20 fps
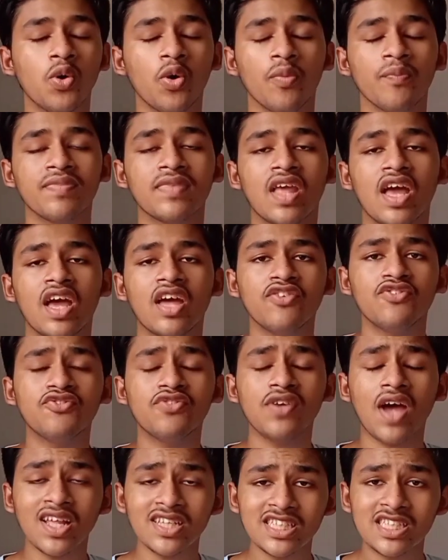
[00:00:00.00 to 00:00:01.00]
So,
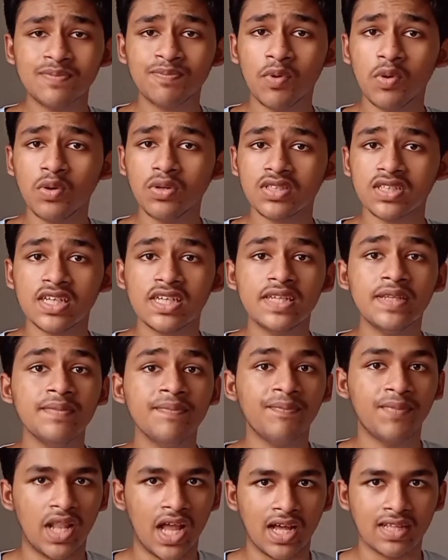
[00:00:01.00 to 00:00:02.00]
transport
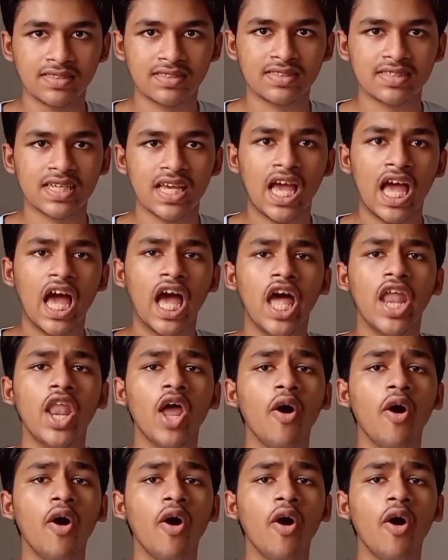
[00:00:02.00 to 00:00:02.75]
in plants.